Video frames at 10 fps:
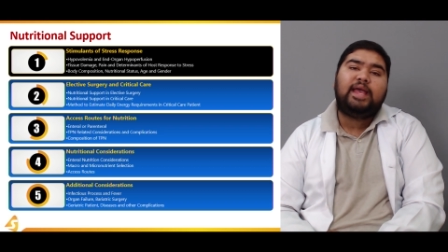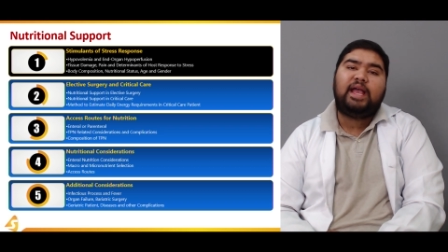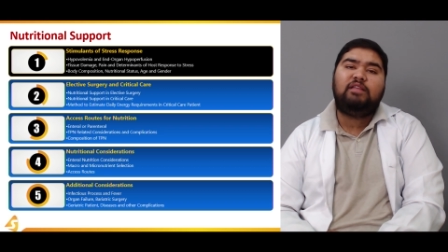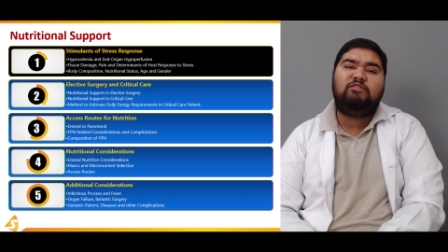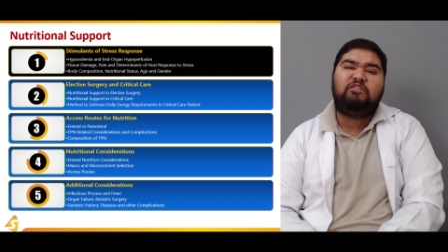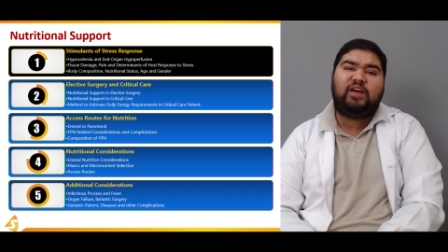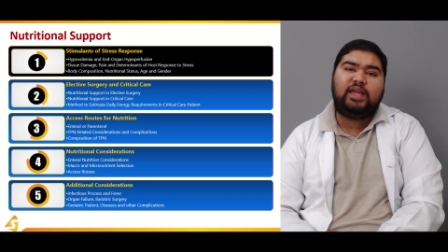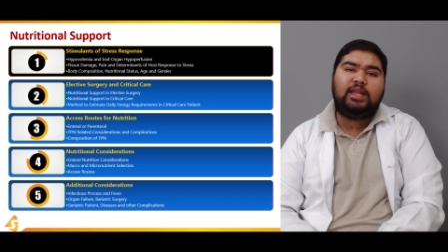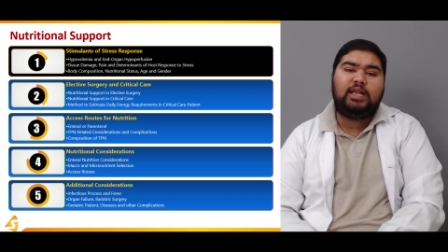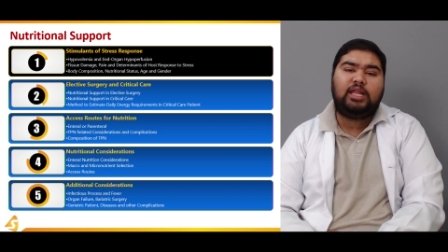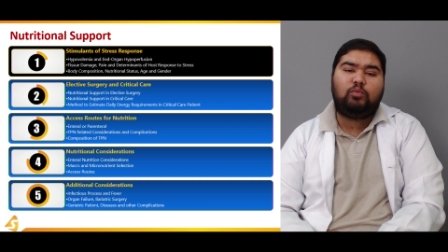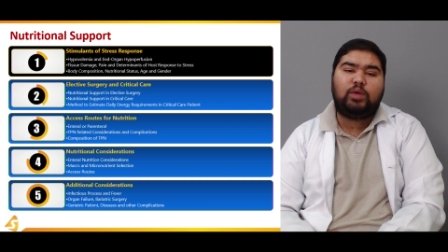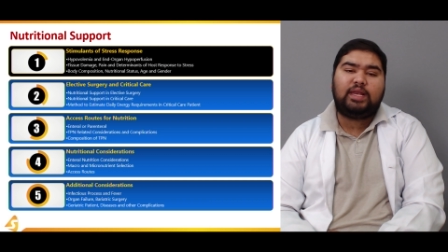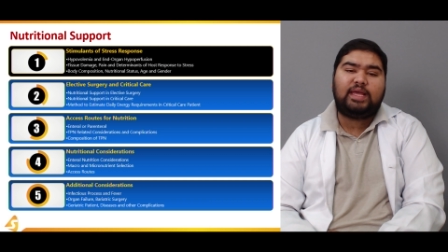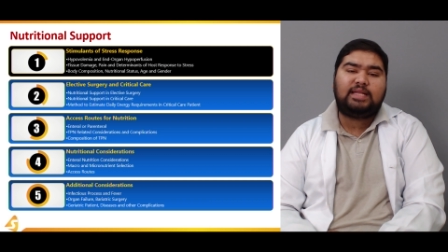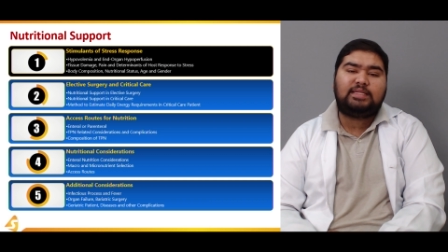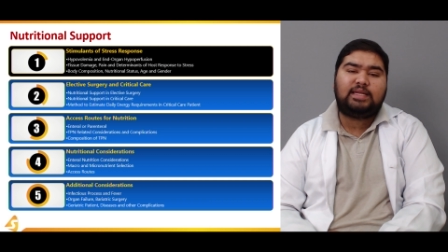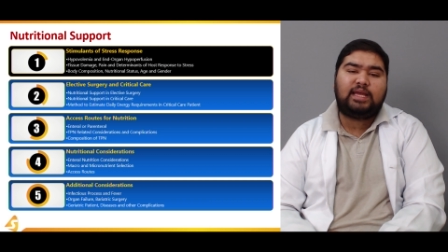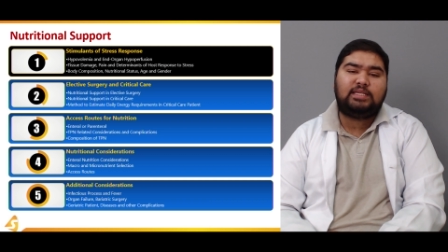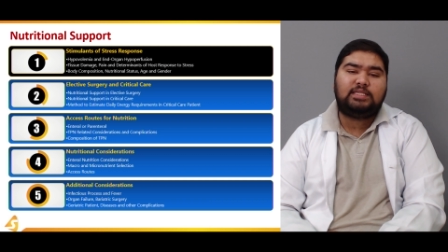And finally, we'll get
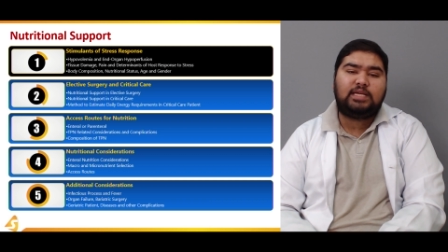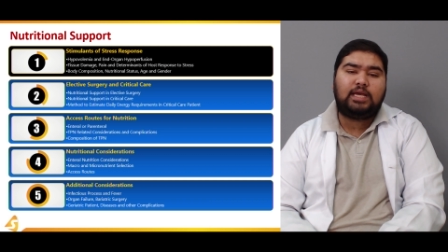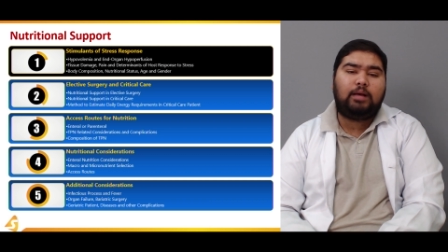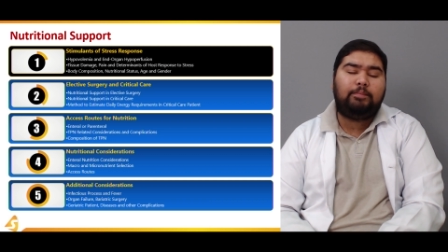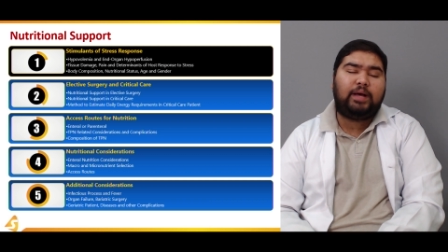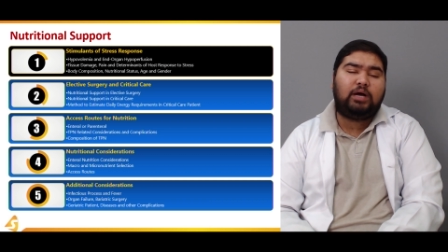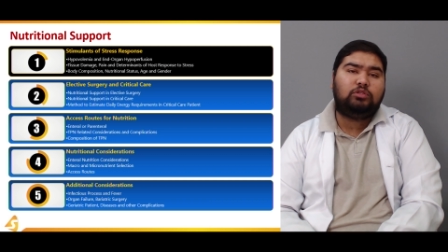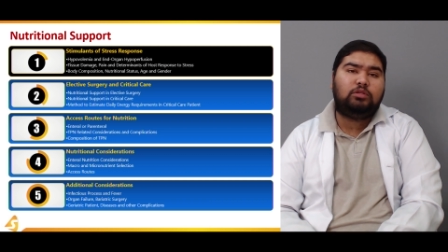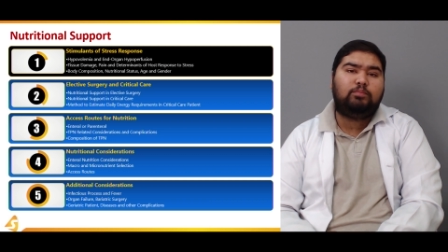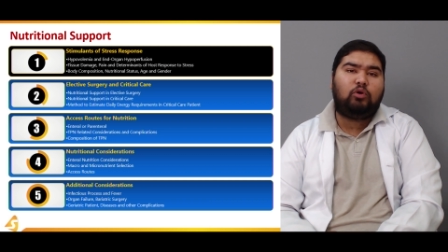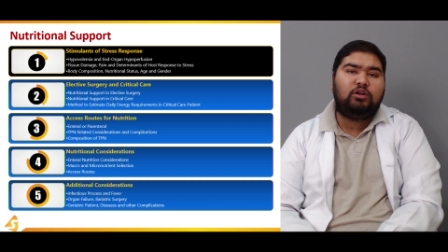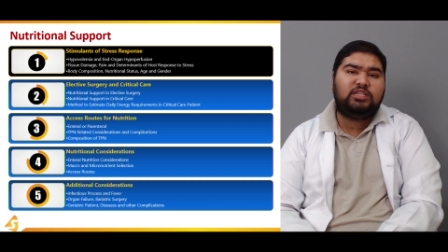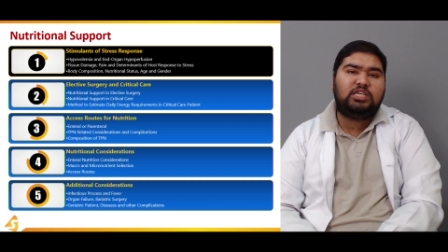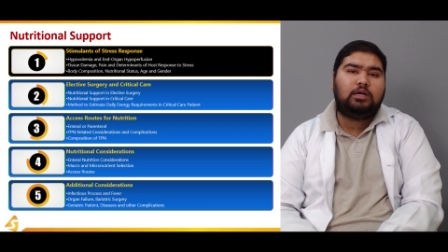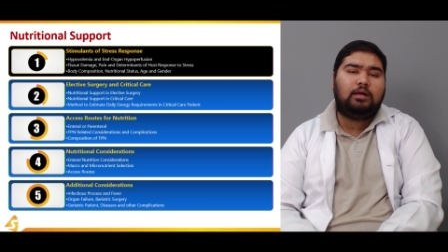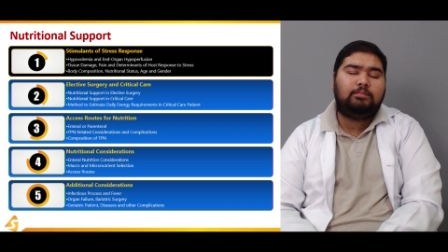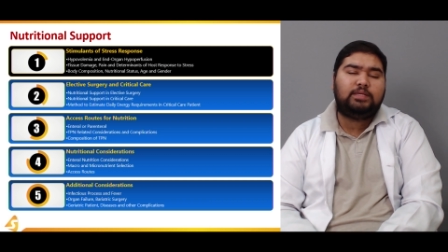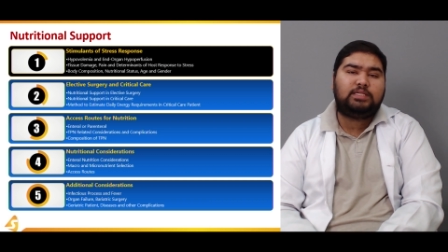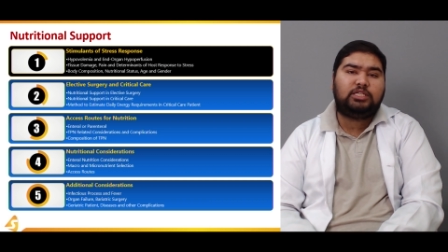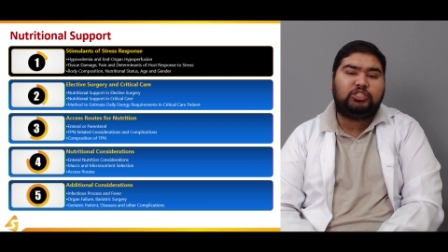an idea about the body
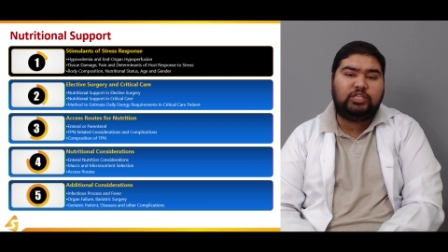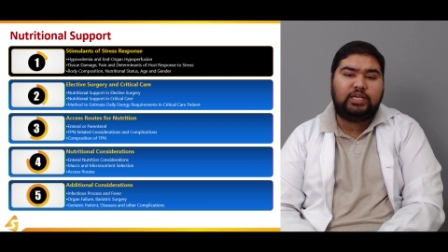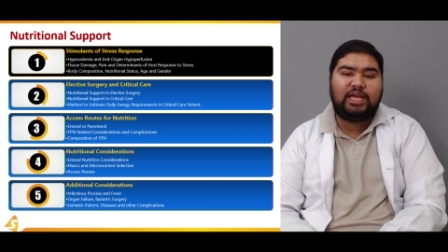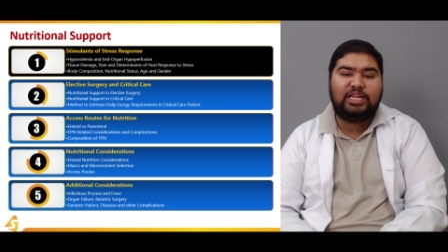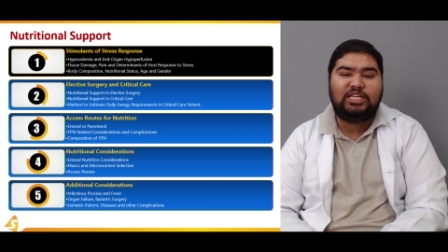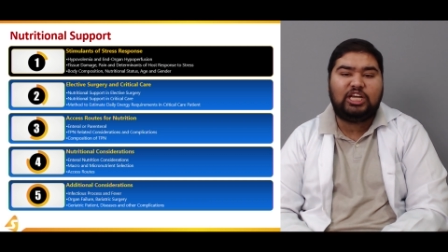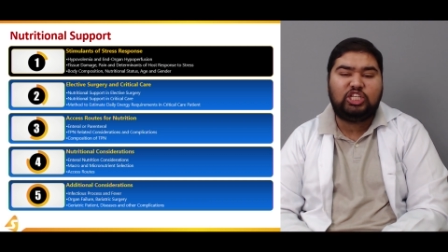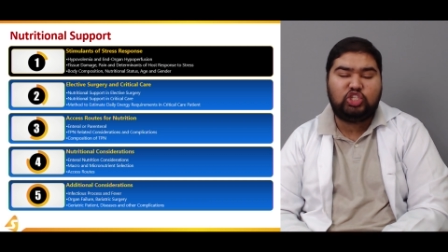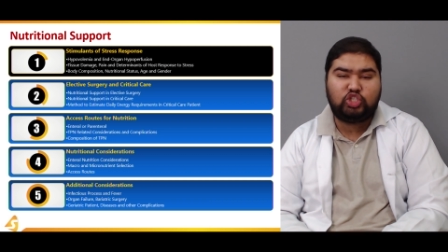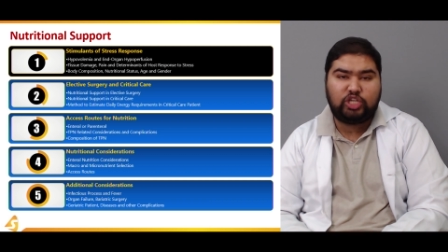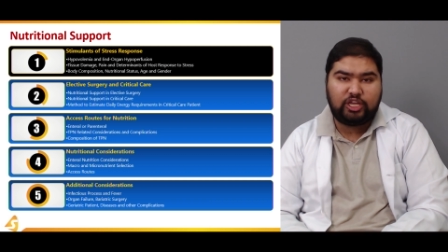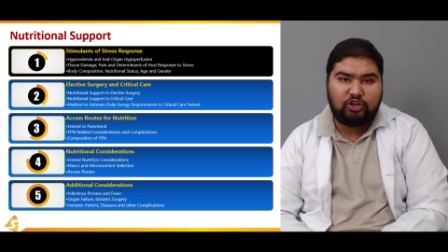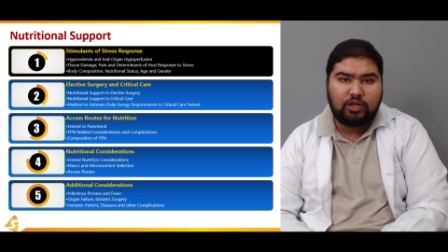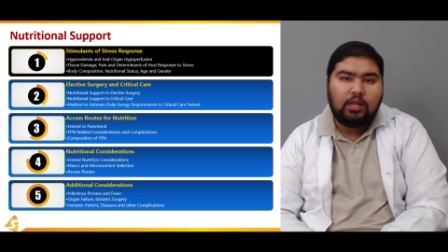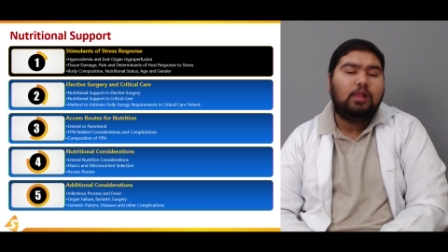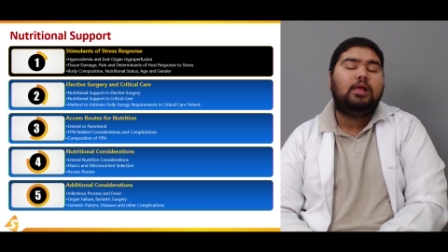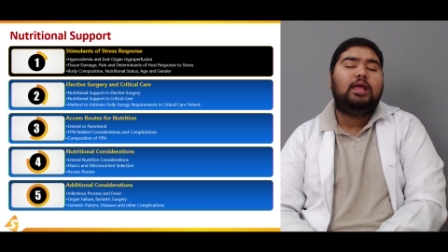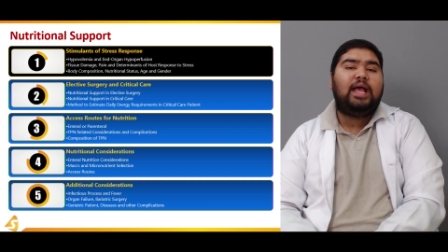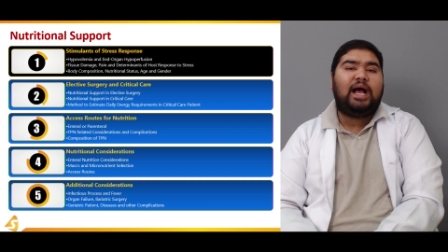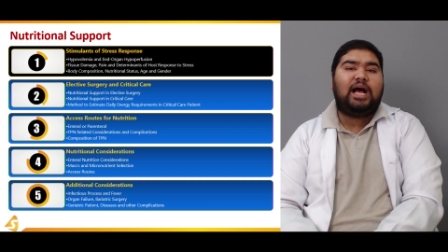composition in general
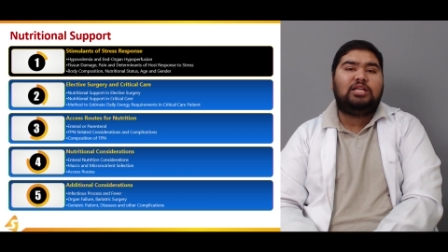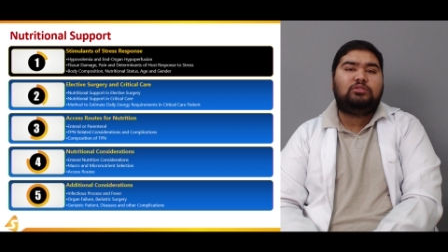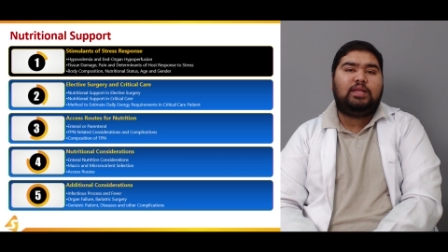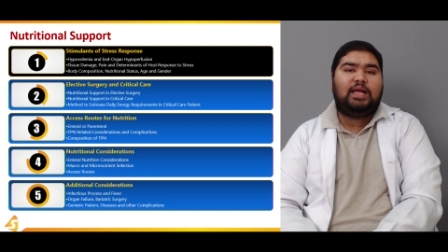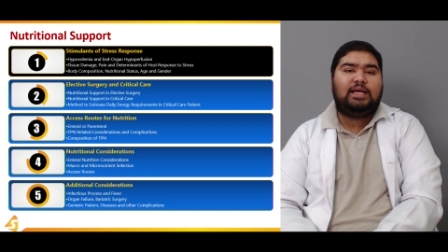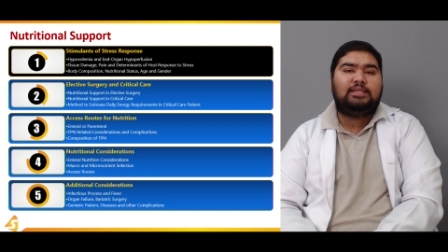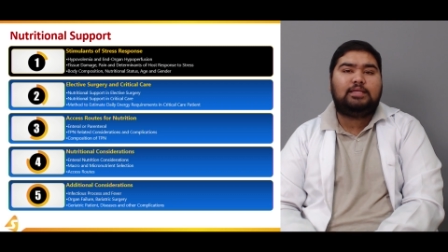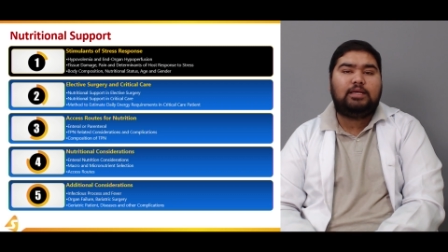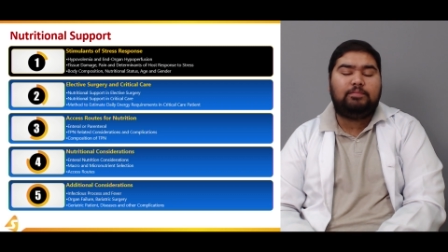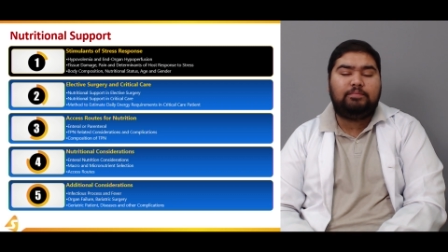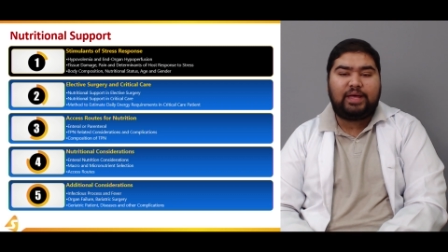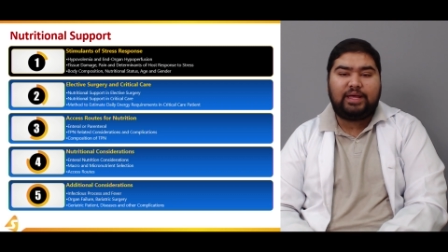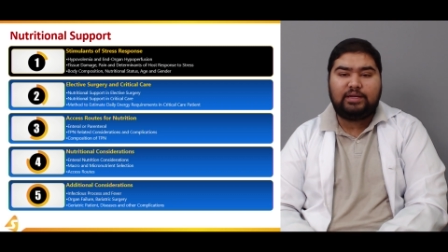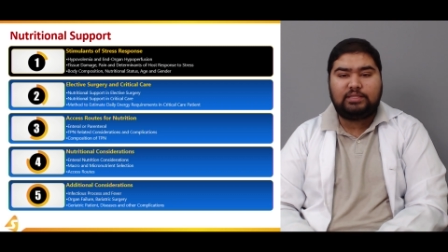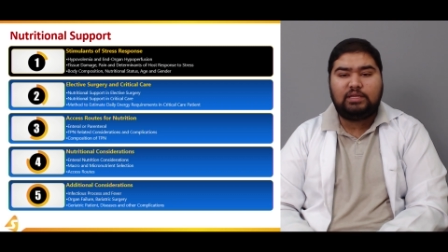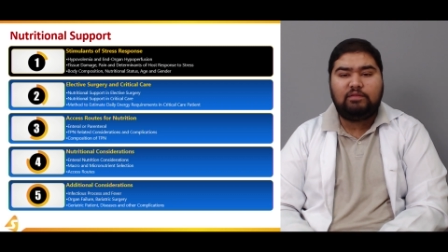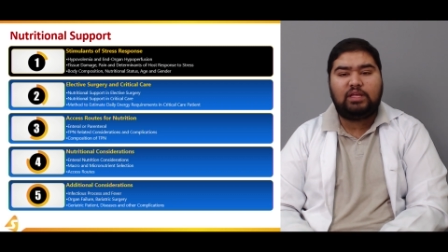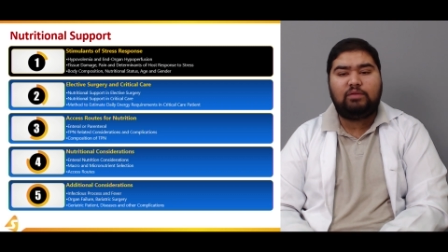as well as comparative.